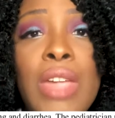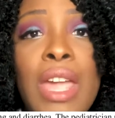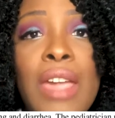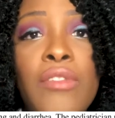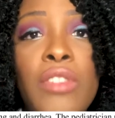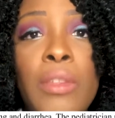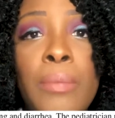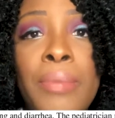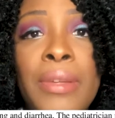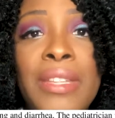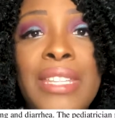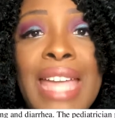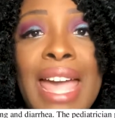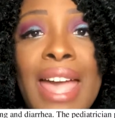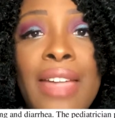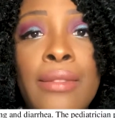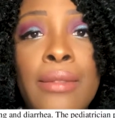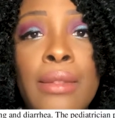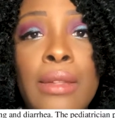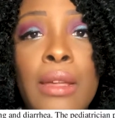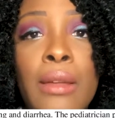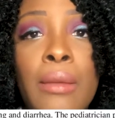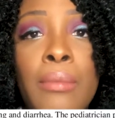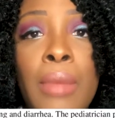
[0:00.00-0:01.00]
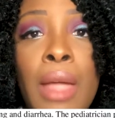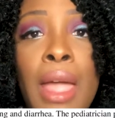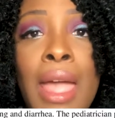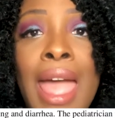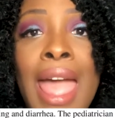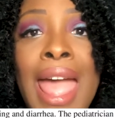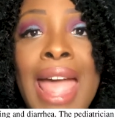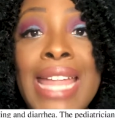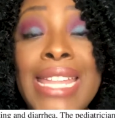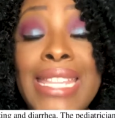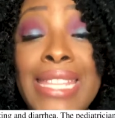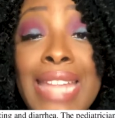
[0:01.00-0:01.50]
gave the potassium,
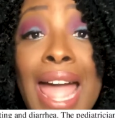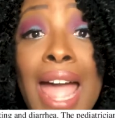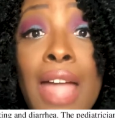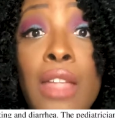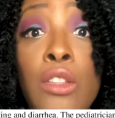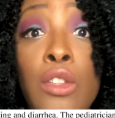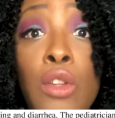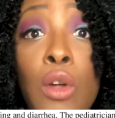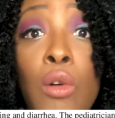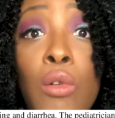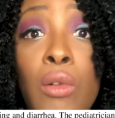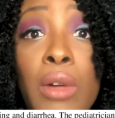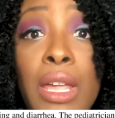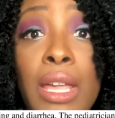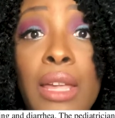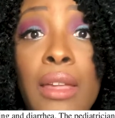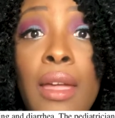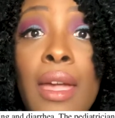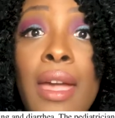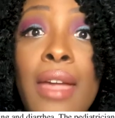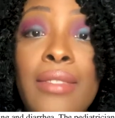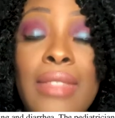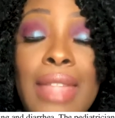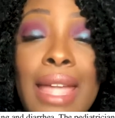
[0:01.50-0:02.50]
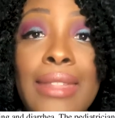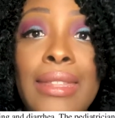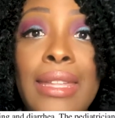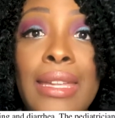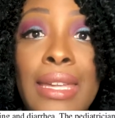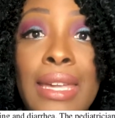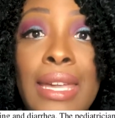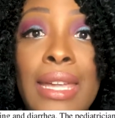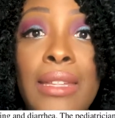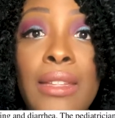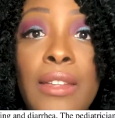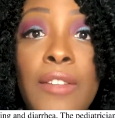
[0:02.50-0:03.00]
not knowing that the
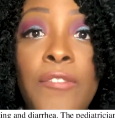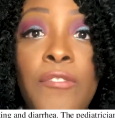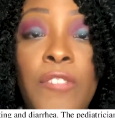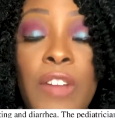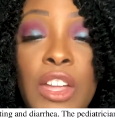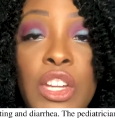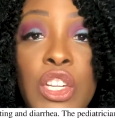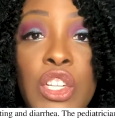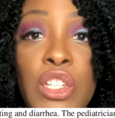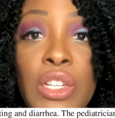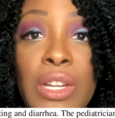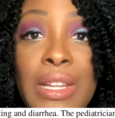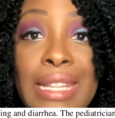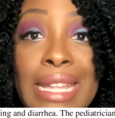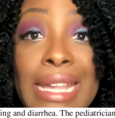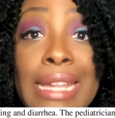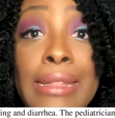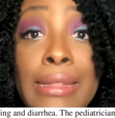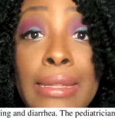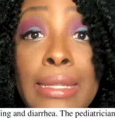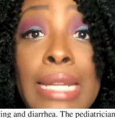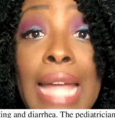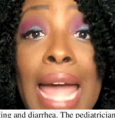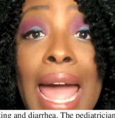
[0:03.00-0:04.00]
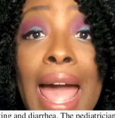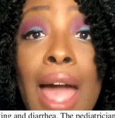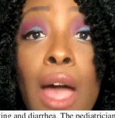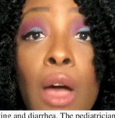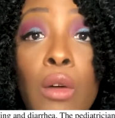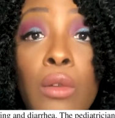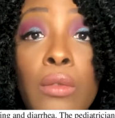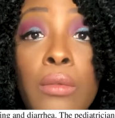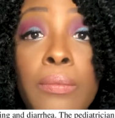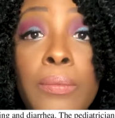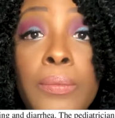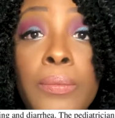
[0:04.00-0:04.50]
kidney function is
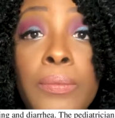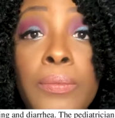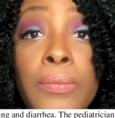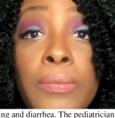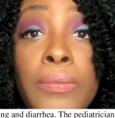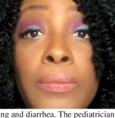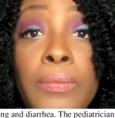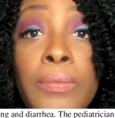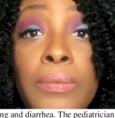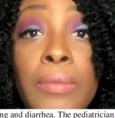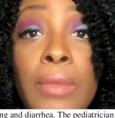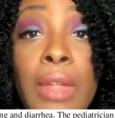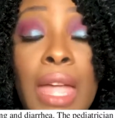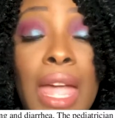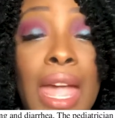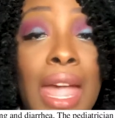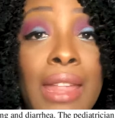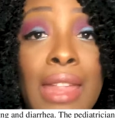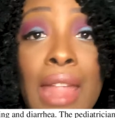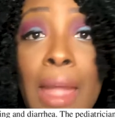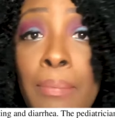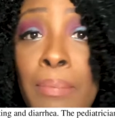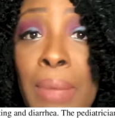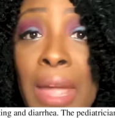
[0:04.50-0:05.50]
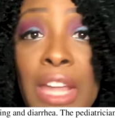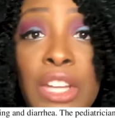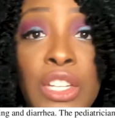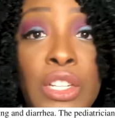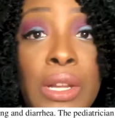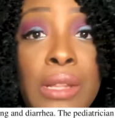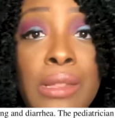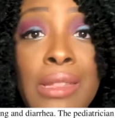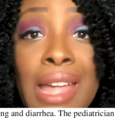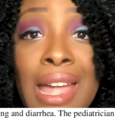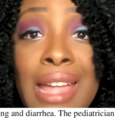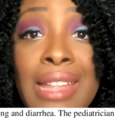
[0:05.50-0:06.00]
down and that
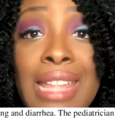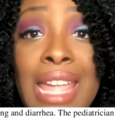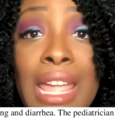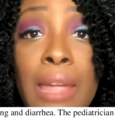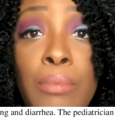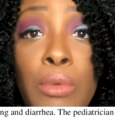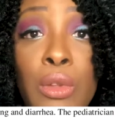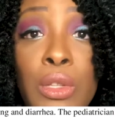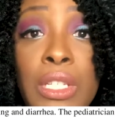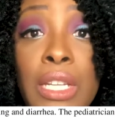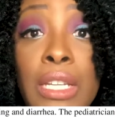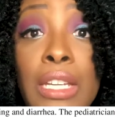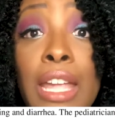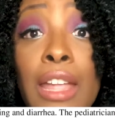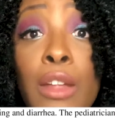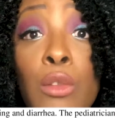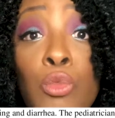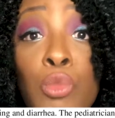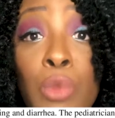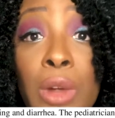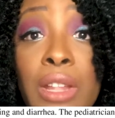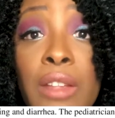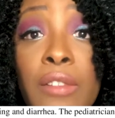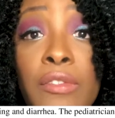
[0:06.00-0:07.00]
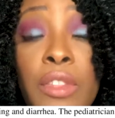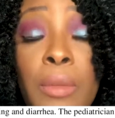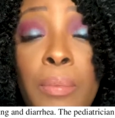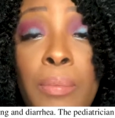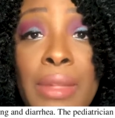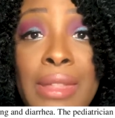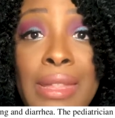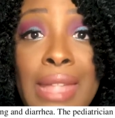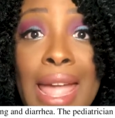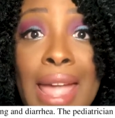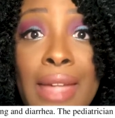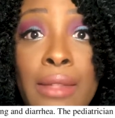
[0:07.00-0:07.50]
patient's unable to get rid of the
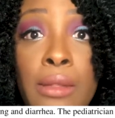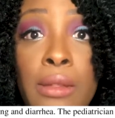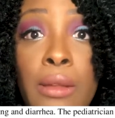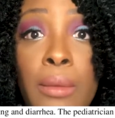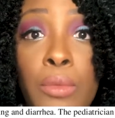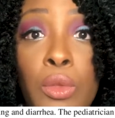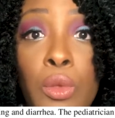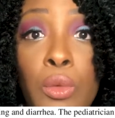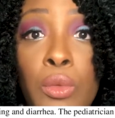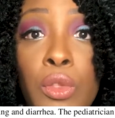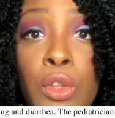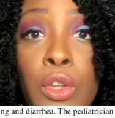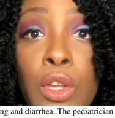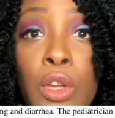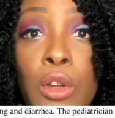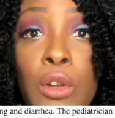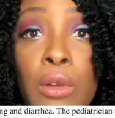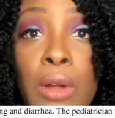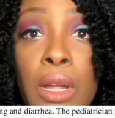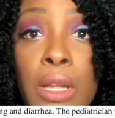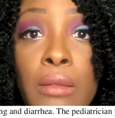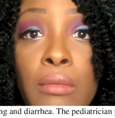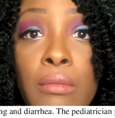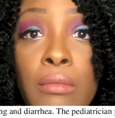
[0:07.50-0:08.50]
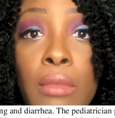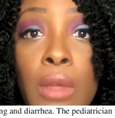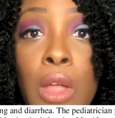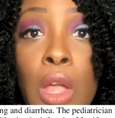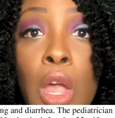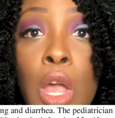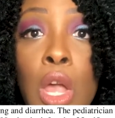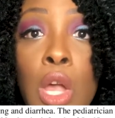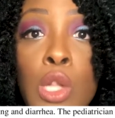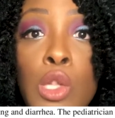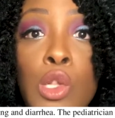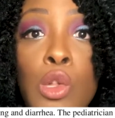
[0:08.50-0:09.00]
potassium through the urine.
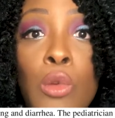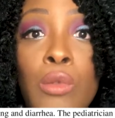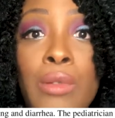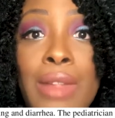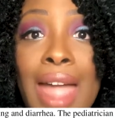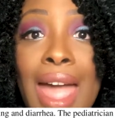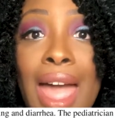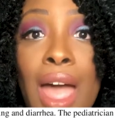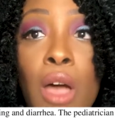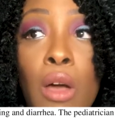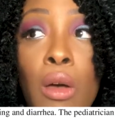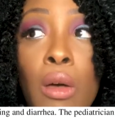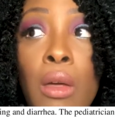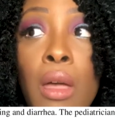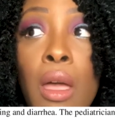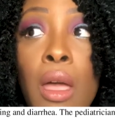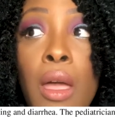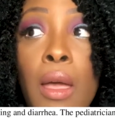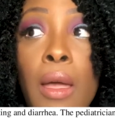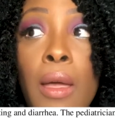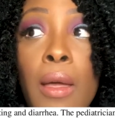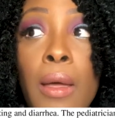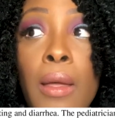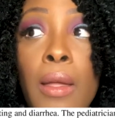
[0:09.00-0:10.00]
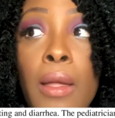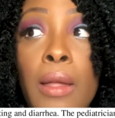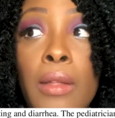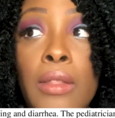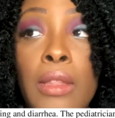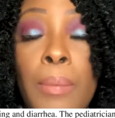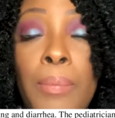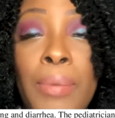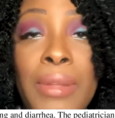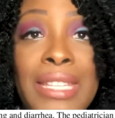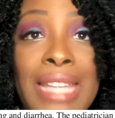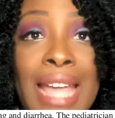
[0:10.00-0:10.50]
So now
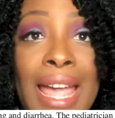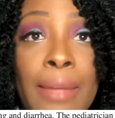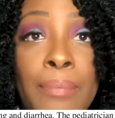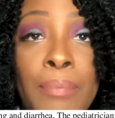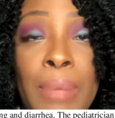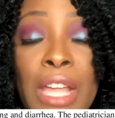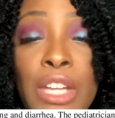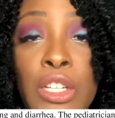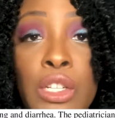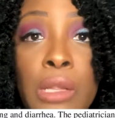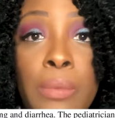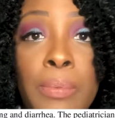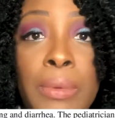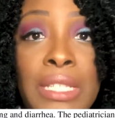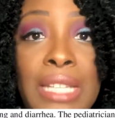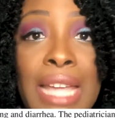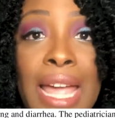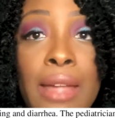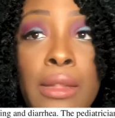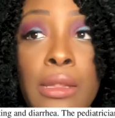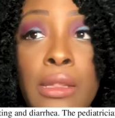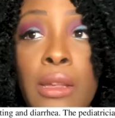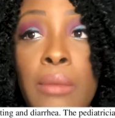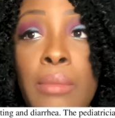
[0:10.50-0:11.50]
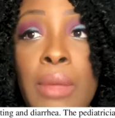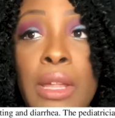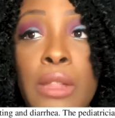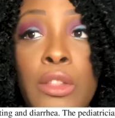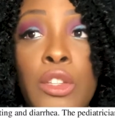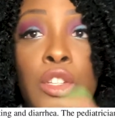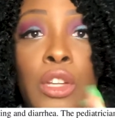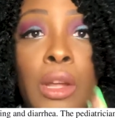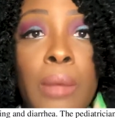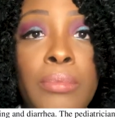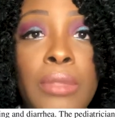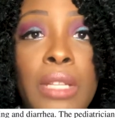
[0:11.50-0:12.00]
the patient's potassium has
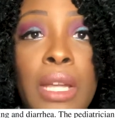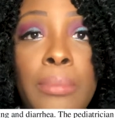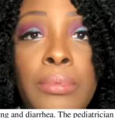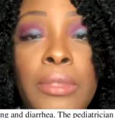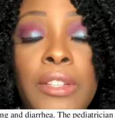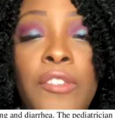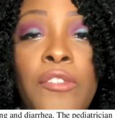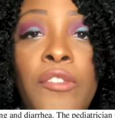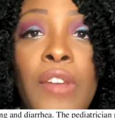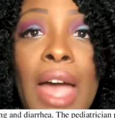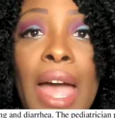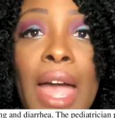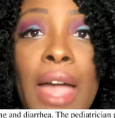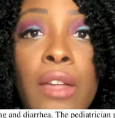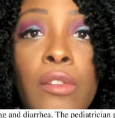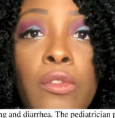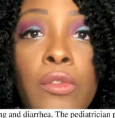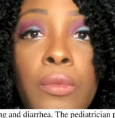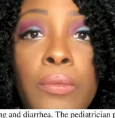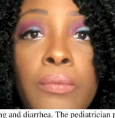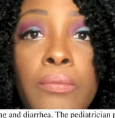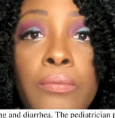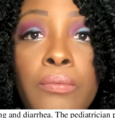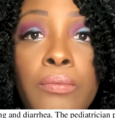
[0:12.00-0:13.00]
jumped up to five